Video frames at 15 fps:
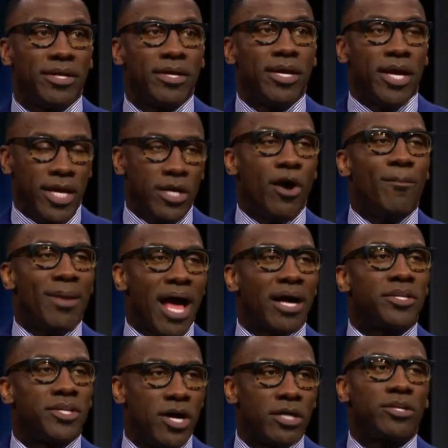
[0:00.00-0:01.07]
Yeah. He gonna block
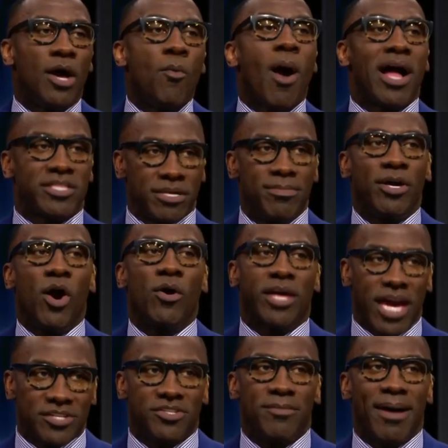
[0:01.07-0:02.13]
a dunk. Now watch him. He gonna
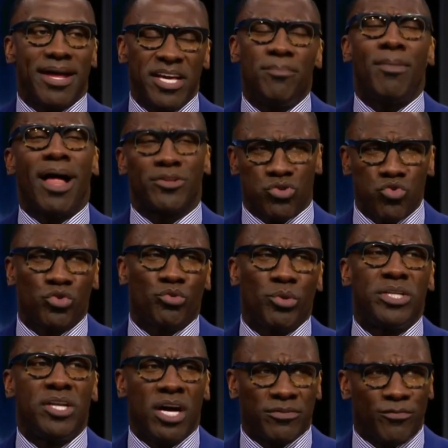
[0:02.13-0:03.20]
catch somebody. He'll block 2 or
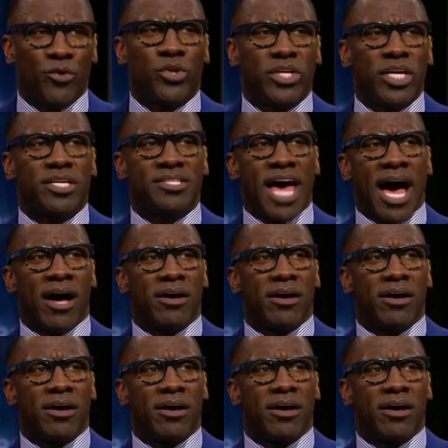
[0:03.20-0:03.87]
3 dunks before the year's out.